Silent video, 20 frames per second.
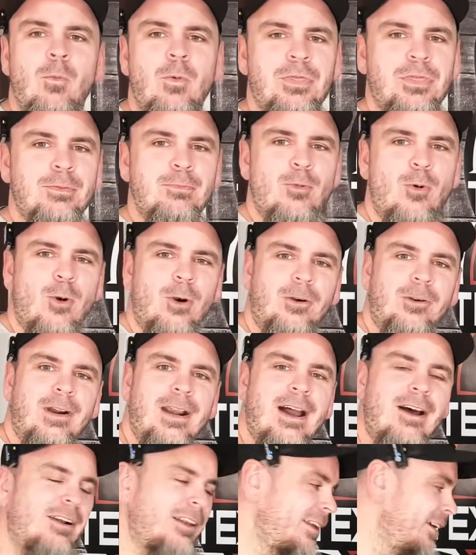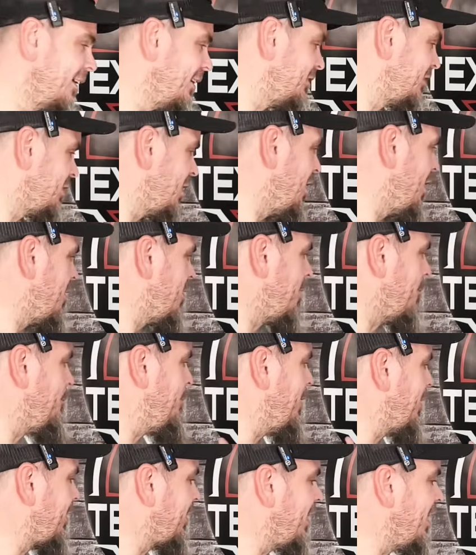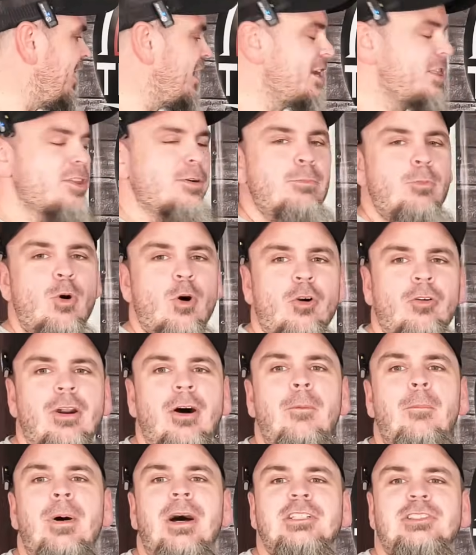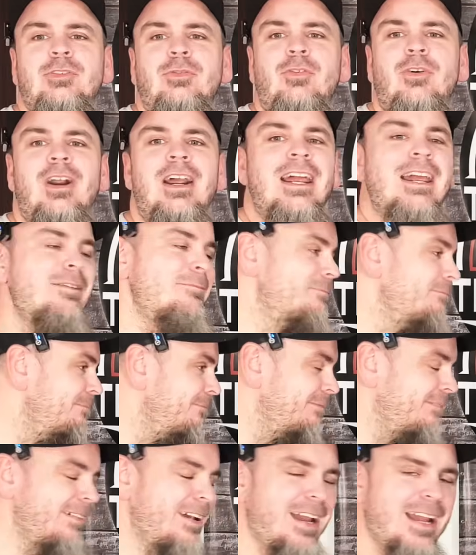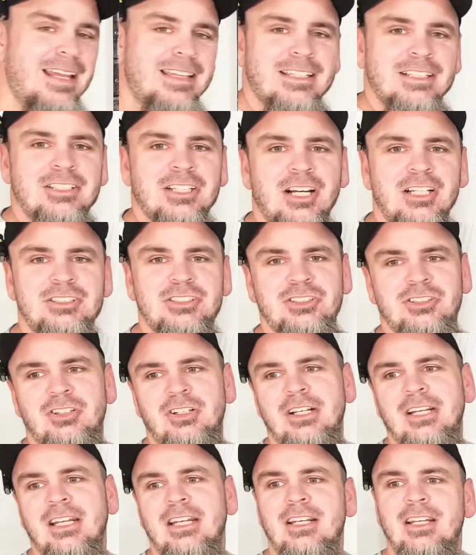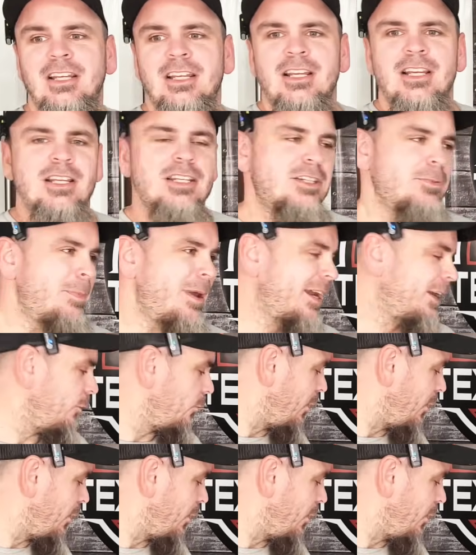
with the more ground clearance, the bigger area, the more robust frame, and the touch screen to make it